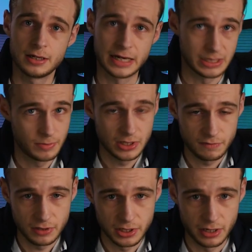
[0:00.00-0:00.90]
as many
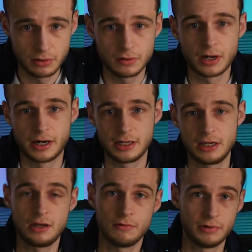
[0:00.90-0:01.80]
of you know,
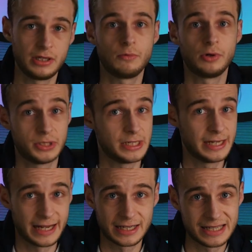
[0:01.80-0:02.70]
I really wanted
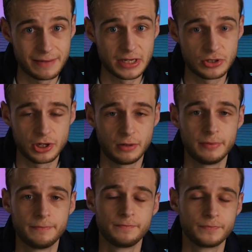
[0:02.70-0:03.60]
an academic job.
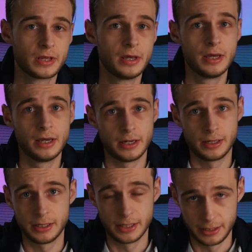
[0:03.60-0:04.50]

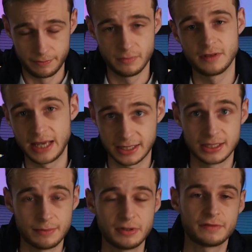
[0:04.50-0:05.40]
The
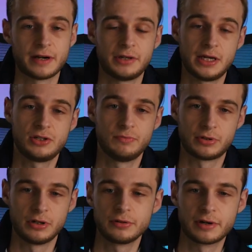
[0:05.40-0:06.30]
academic foundation
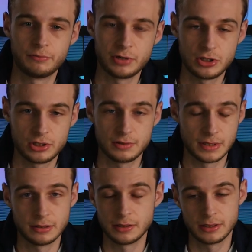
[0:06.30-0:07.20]
program, which
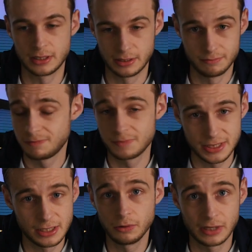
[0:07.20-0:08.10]
I'm
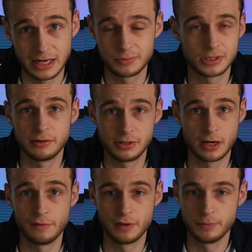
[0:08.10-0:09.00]
still absolutely
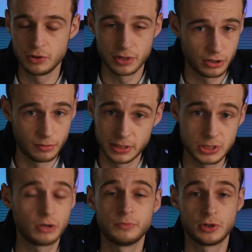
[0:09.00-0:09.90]
over the moon. I got my
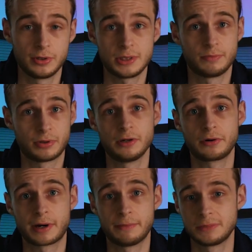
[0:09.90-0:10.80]
top choice of
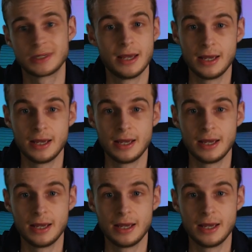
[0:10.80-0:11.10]
programs